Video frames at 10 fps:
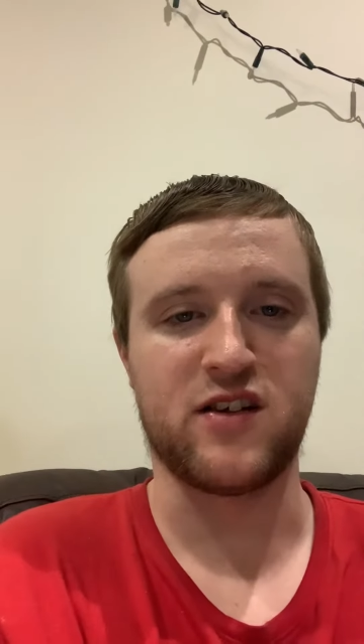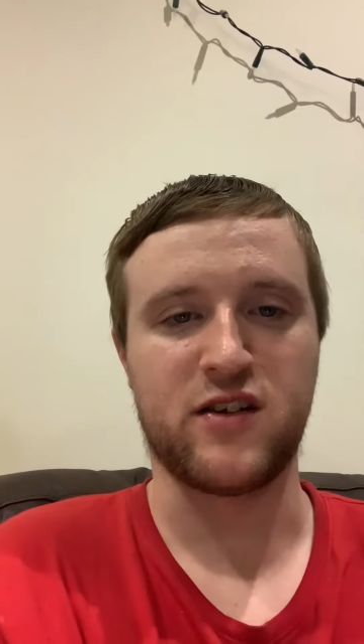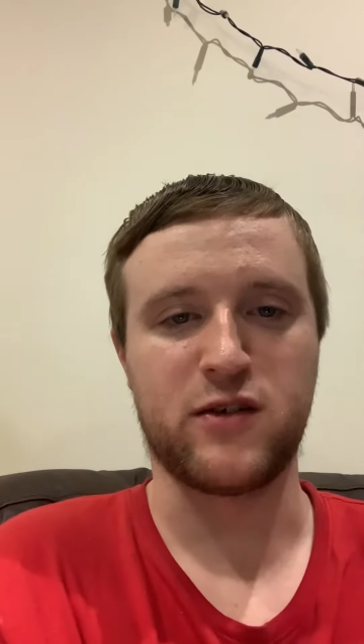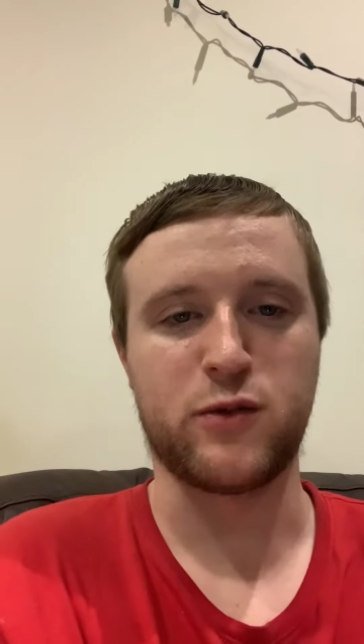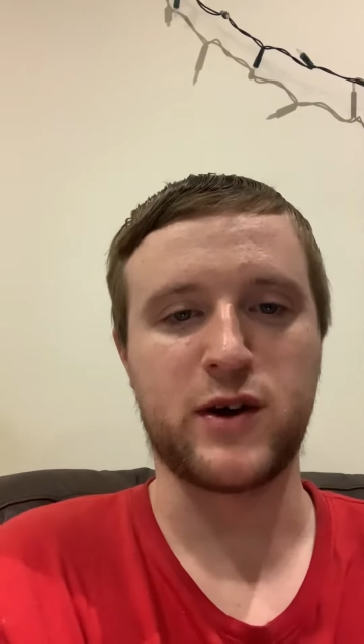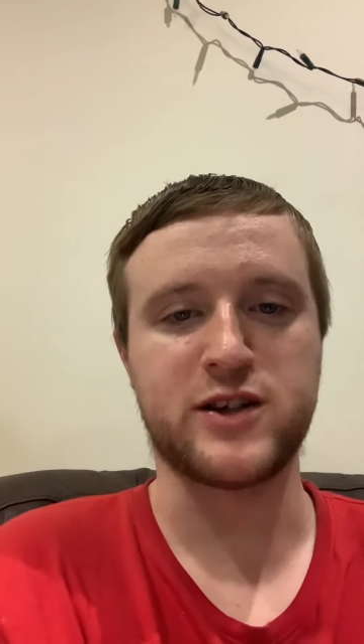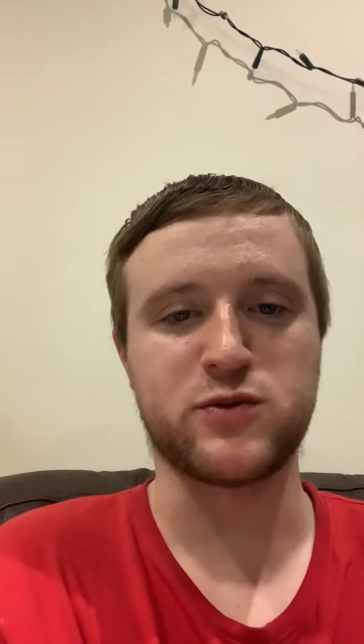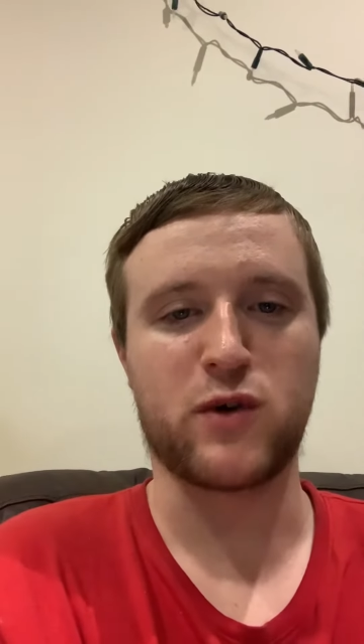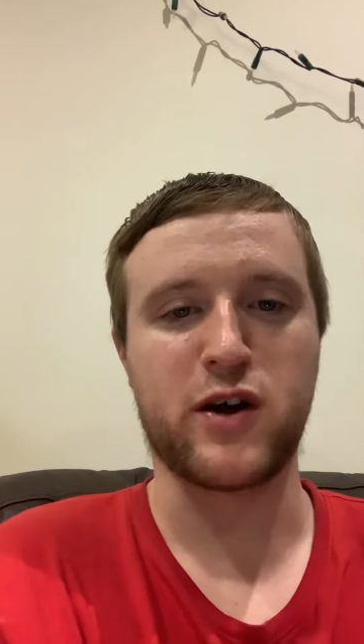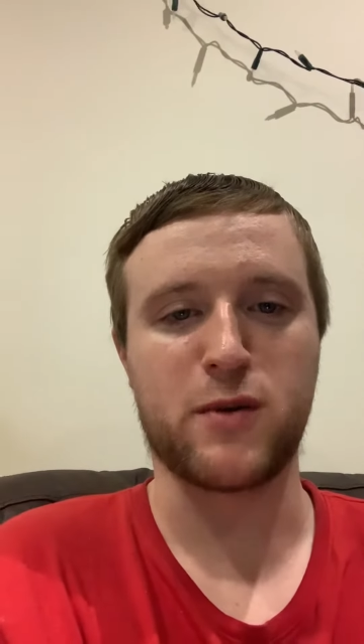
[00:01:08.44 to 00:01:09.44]
And the reason
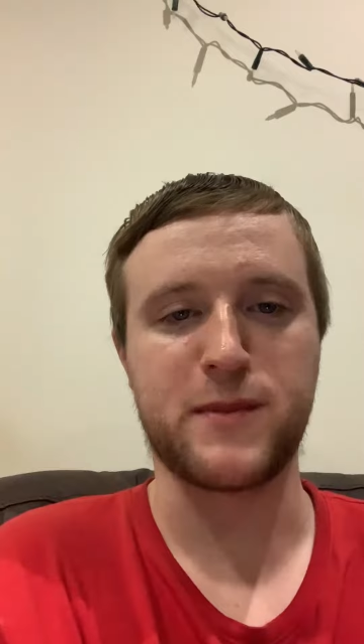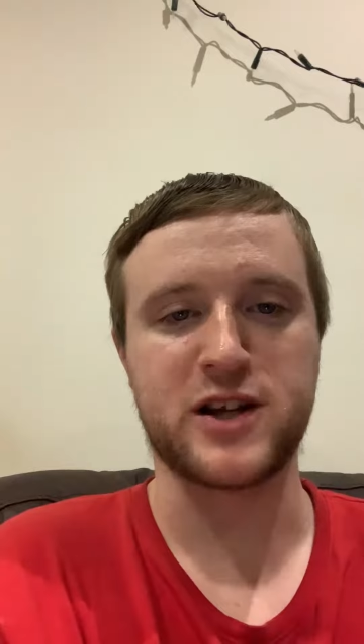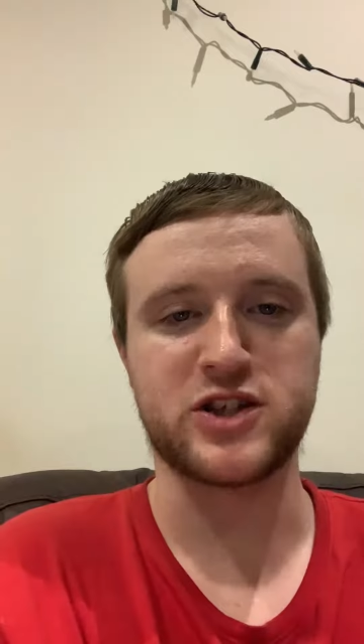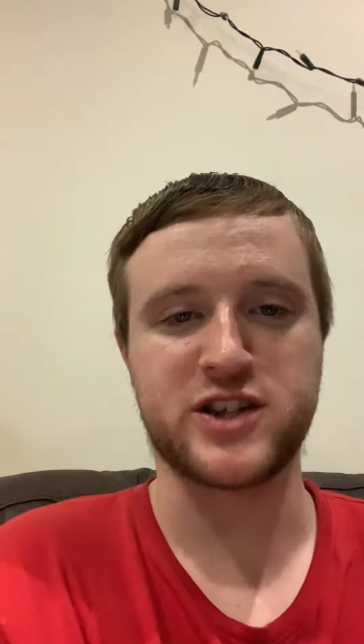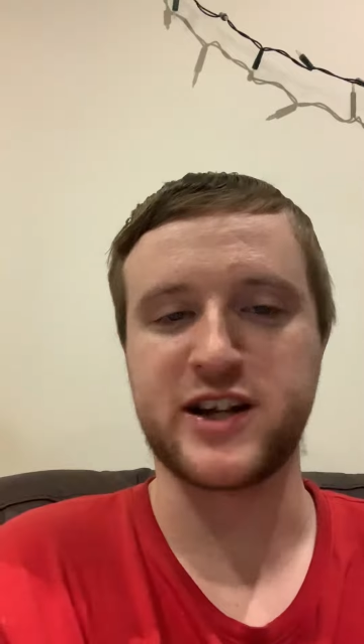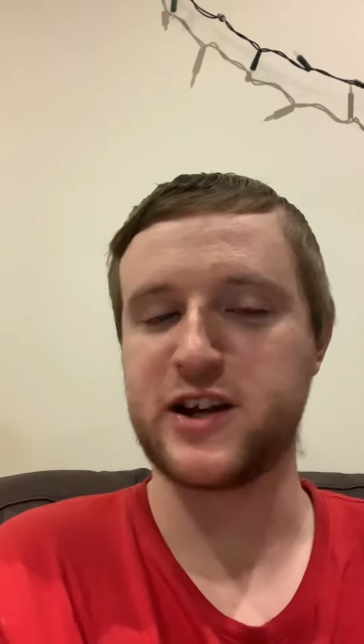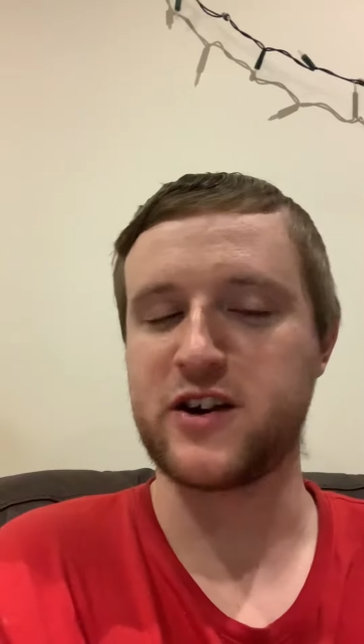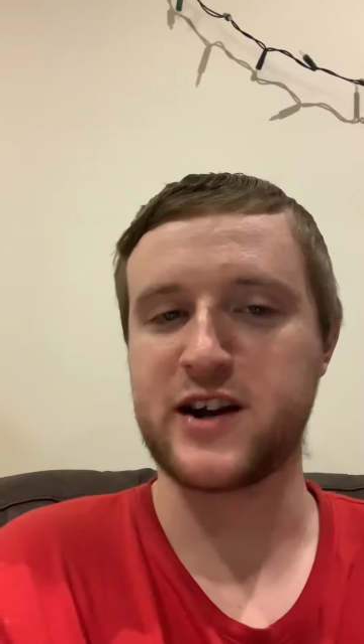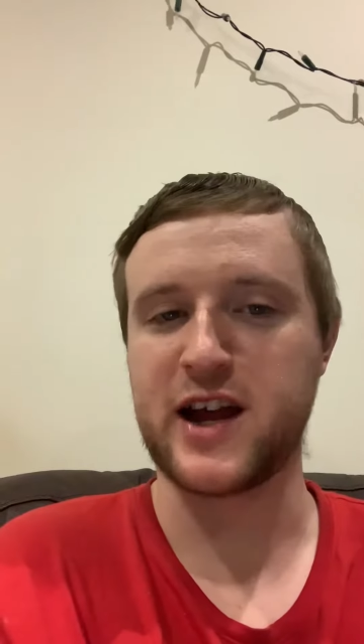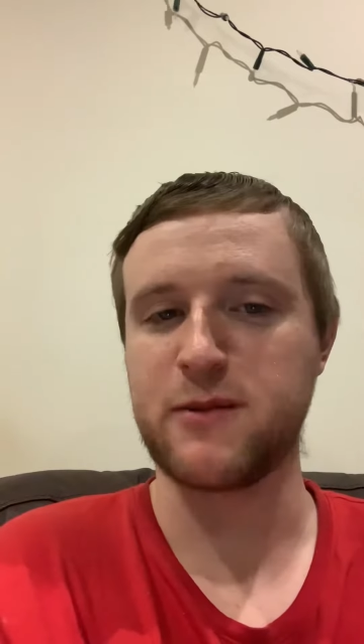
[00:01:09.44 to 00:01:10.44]
why I'm mentioning
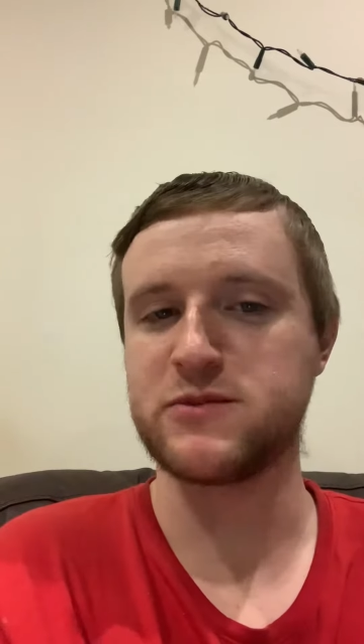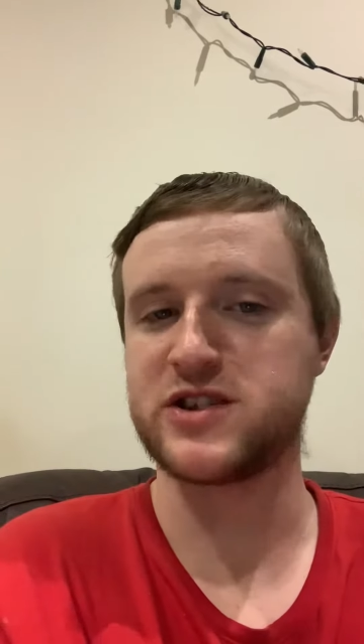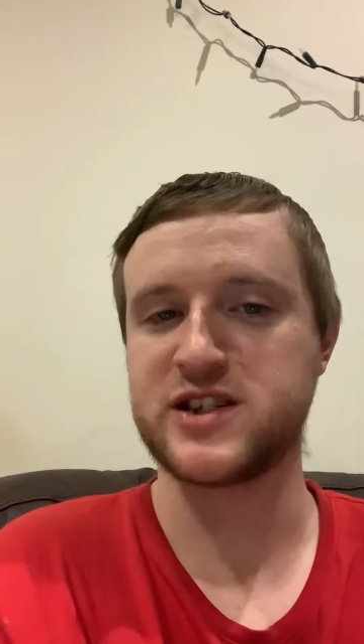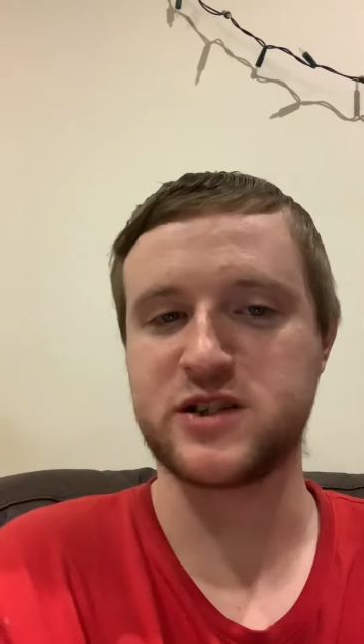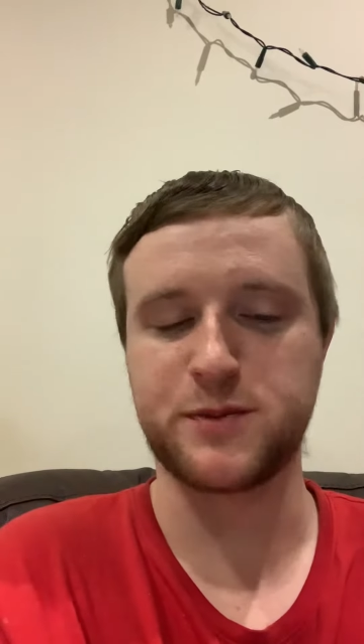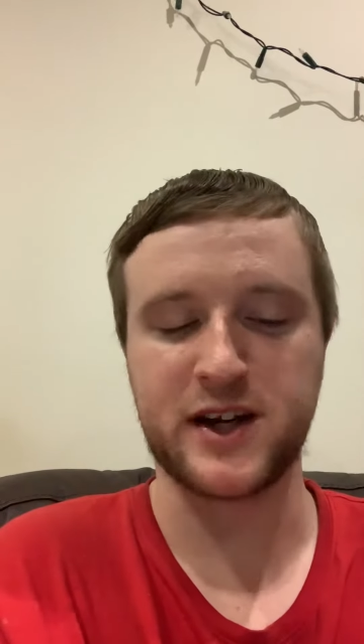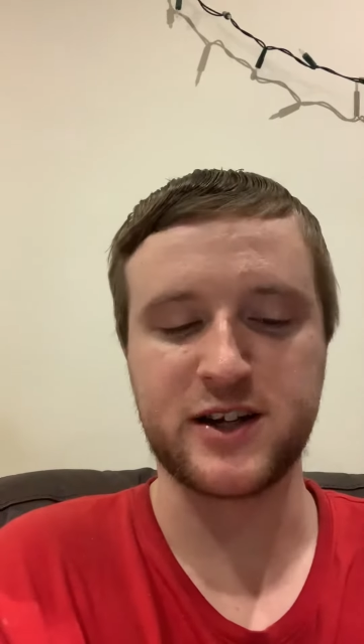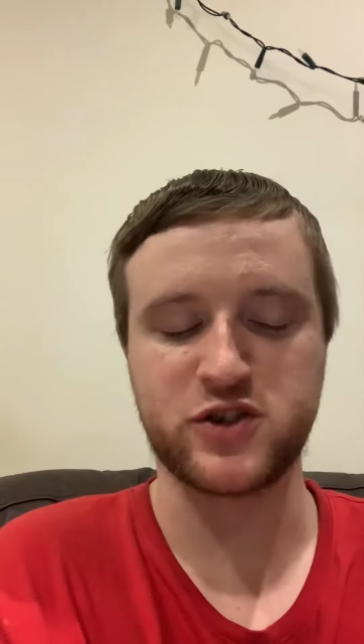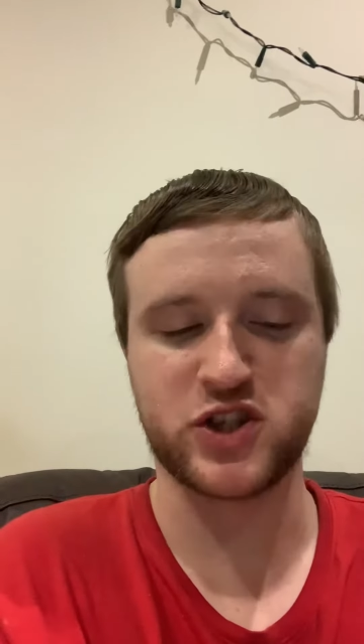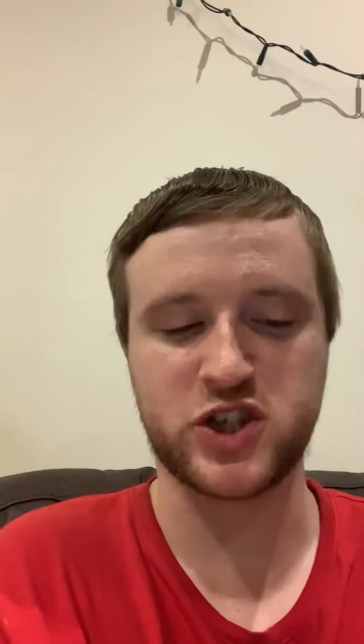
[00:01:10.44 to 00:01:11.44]
your names is
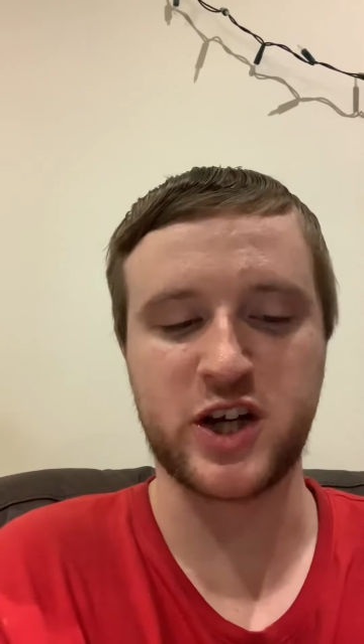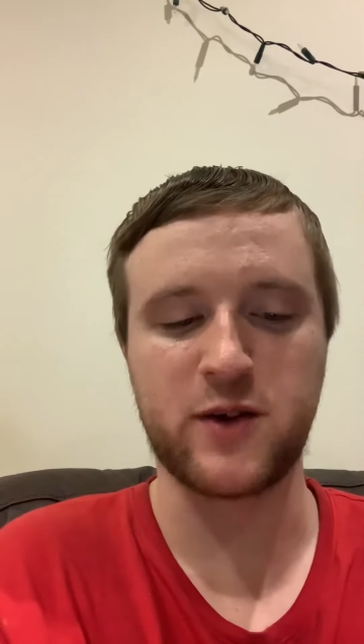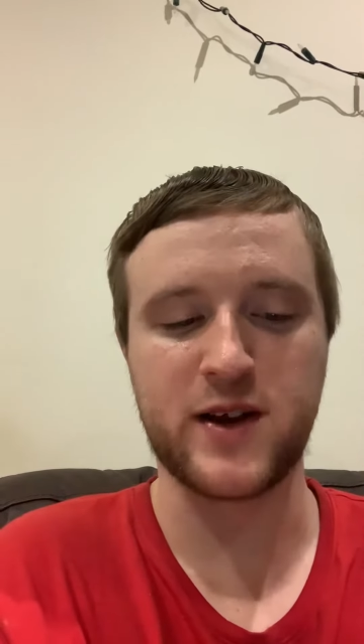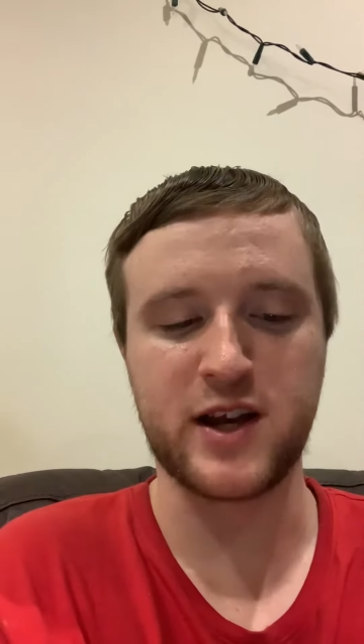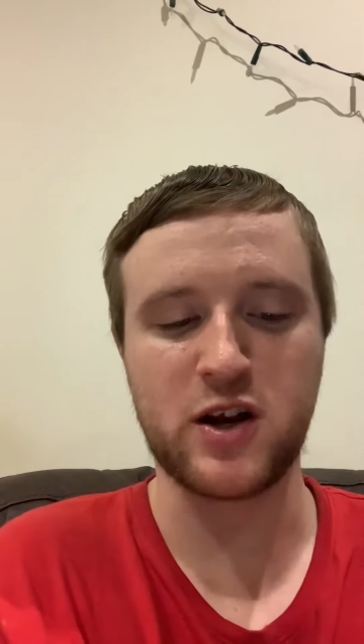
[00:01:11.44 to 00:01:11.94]
because Chewing